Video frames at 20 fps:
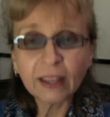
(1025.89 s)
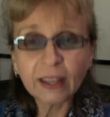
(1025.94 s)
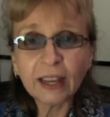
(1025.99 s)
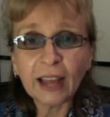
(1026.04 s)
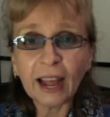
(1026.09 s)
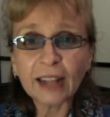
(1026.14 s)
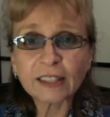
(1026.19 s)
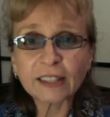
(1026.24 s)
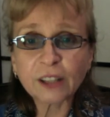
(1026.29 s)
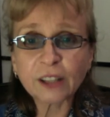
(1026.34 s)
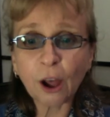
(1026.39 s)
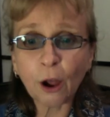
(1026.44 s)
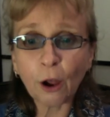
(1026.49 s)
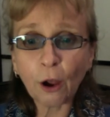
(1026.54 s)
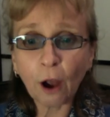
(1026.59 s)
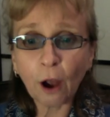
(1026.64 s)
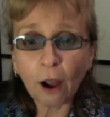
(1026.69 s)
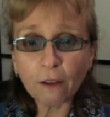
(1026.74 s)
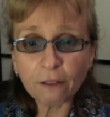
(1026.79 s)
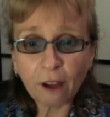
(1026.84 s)
And
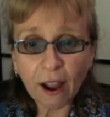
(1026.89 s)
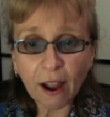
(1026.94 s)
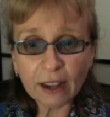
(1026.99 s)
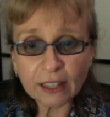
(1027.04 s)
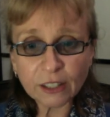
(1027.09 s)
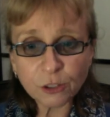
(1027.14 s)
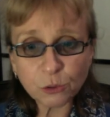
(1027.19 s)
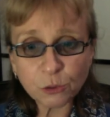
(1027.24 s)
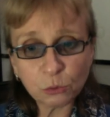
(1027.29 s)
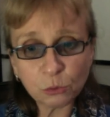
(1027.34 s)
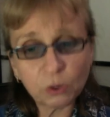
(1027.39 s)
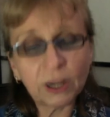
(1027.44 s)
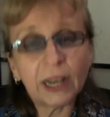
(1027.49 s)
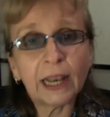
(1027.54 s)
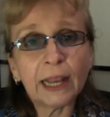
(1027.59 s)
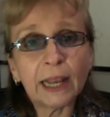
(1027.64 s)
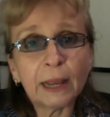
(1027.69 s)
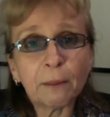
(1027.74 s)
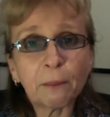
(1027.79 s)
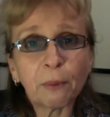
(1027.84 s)
so I find it's
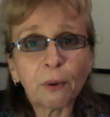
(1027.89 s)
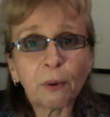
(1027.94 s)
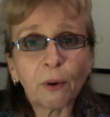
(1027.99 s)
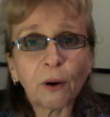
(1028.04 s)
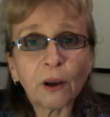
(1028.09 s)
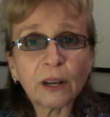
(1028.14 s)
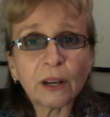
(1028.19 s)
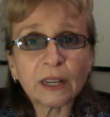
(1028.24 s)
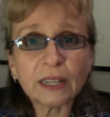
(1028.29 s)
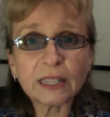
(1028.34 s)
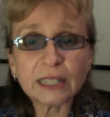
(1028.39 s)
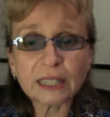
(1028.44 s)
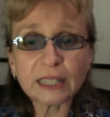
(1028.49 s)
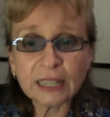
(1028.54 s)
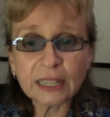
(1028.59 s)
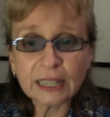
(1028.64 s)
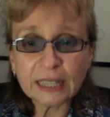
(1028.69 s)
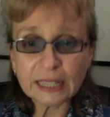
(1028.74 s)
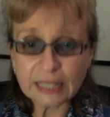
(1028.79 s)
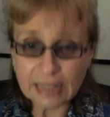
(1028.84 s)
really important
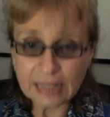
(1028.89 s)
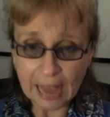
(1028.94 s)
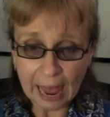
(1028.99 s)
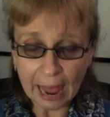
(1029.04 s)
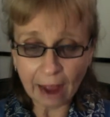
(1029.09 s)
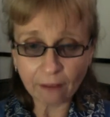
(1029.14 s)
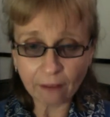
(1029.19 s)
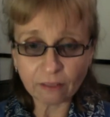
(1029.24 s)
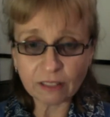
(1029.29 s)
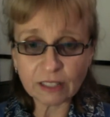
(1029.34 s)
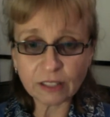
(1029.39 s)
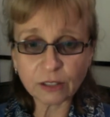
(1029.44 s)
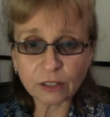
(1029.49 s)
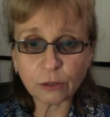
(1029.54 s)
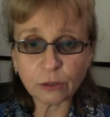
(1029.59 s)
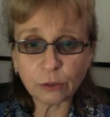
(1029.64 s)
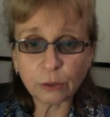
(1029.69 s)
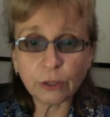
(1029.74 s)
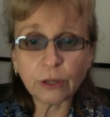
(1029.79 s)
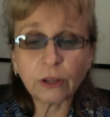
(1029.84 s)
to have this
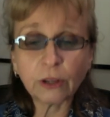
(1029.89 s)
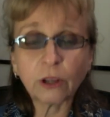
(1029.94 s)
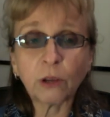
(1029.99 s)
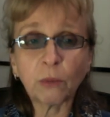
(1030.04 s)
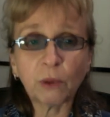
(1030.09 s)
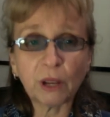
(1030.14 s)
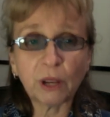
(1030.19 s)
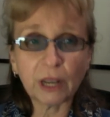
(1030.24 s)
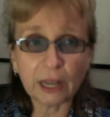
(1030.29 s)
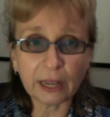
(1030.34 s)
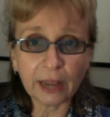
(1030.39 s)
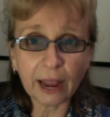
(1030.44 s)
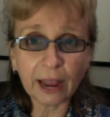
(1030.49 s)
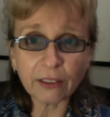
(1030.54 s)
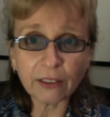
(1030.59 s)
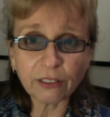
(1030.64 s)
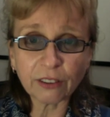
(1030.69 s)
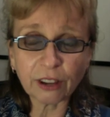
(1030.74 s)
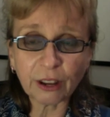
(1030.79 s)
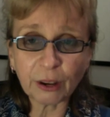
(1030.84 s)
good
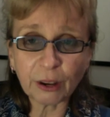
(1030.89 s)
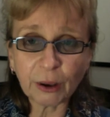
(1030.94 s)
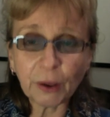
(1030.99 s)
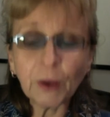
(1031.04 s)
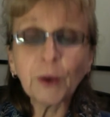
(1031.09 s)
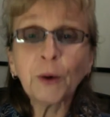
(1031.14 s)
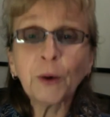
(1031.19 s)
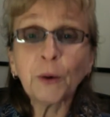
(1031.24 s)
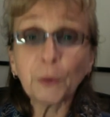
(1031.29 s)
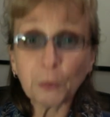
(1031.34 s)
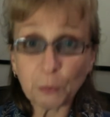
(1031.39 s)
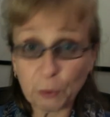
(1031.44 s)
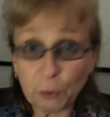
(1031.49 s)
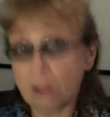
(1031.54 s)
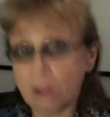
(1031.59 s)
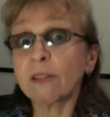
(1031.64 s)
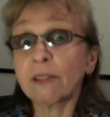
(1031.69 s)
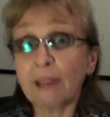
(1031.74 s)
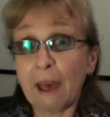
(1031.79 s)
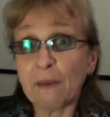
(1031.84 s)
communication
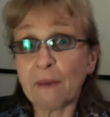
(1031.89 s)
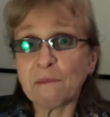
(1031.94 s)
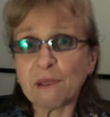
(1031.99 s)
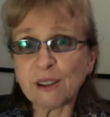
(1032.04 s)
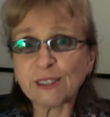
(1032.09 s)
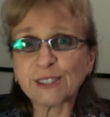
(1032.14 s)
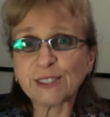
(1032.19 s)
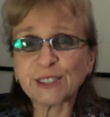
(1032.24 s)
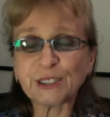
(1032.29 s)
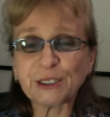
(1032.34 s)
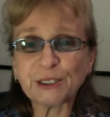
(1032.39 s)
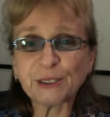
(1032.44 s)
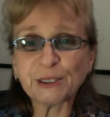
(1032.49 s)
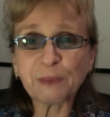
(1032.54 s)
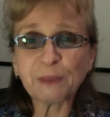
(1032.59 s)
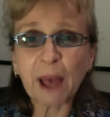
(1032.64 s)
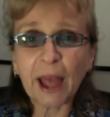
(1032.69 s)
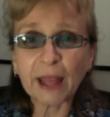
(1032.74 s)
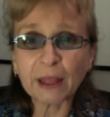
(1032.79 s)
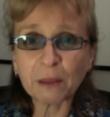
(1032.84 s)
with that person who's
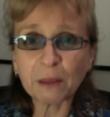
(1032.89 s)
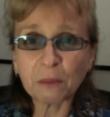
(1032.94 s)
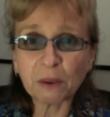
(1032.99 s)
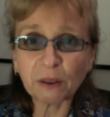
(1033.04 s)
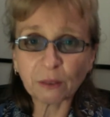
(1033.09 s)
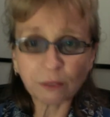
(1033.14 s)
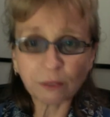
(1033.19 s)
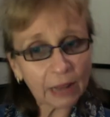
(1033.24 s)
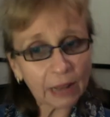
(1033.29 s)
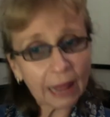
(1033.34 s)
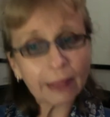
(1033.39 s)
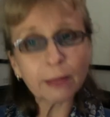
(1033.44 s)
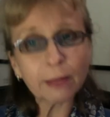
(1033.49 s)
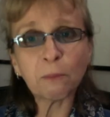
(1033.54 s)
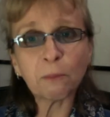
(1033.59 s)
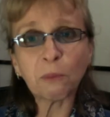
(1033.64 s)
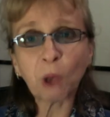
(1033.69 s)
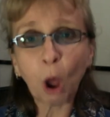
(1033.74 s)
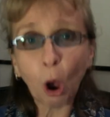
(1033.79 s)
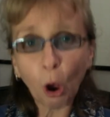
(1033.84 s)
paying the bills. Let
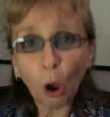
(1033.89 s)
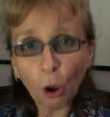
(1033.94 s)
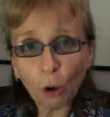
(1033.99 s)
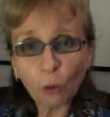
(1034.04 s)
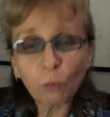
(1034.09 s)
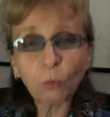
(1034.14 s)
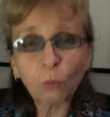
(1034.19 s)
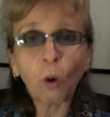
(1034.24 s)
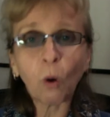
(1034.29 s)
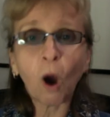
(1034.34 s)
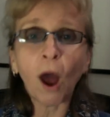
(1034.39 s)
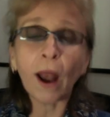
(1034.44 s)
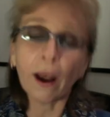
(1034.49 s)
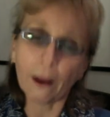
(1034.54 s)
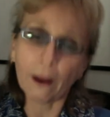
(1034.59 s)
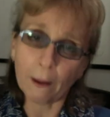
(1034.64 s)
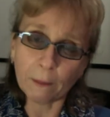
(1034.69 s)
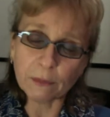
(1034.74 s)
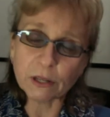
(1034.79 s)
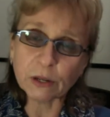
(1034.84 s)
them know what
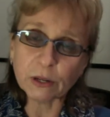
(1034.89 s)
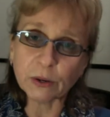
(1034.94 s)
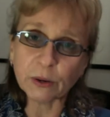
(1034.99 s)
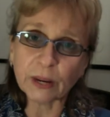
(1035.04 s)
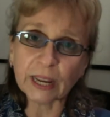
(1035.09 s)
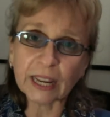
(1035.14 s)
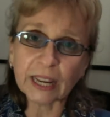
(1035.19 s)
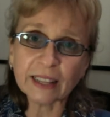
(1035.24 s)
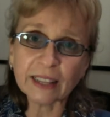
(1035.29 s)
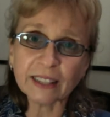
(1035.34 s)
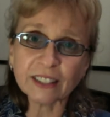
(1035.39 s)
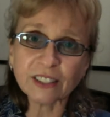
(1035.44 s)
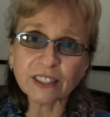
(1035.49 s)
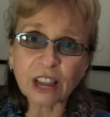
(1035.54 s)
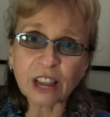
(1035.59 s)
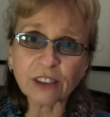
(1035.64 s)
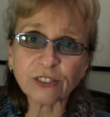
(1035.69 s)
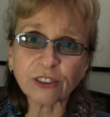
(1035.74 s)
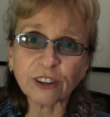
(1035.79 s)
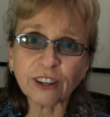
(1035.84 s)
I'm doing in the
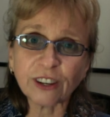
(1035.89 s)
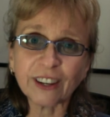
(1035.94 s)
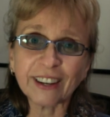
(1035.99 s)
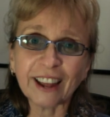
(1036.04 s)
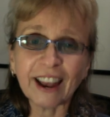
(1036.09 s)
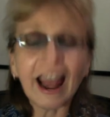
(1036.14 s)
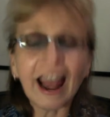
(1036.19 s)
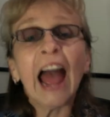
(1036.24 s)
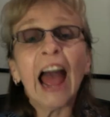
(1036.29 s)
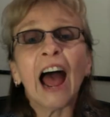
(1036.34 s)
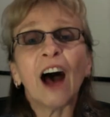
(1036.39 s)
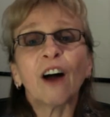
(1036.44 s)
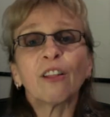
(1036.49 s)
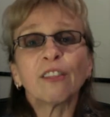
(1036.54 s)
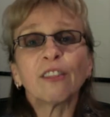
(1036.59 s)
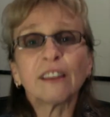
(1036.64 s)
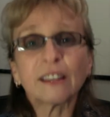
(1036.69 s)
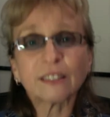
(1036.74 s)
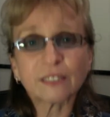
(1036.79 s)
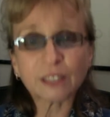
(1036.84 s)
session and how
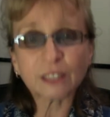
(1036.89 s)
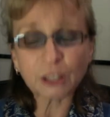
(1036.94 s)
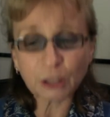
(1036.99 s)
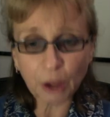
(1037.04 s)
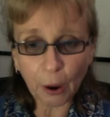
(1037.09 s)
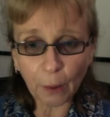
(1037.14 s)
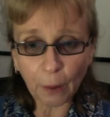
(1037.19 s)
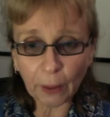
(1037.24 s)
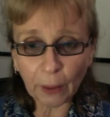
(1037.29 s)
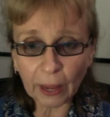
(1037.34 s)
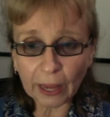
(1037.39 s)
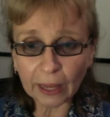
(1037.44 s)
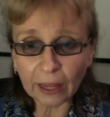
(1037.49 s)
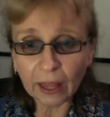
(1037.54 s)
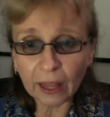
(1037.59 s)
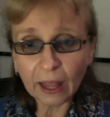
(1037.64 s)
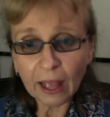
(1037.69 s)
things are going.